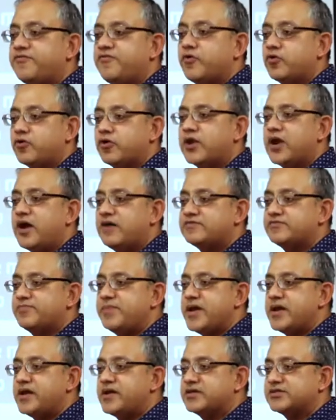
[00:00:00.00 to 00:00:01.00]
photographs
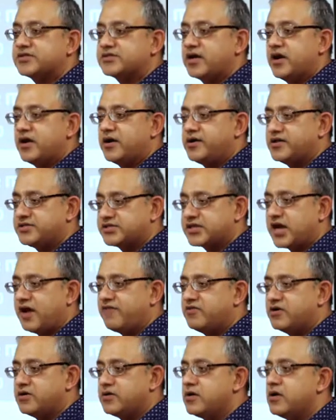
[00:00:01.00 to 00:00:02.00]
being
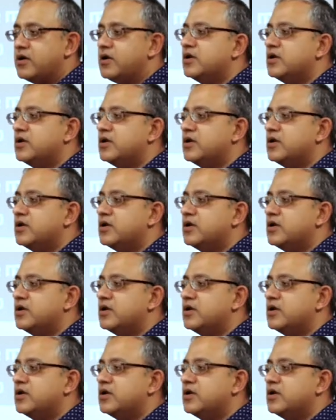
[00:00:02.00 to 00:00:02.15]
discovered,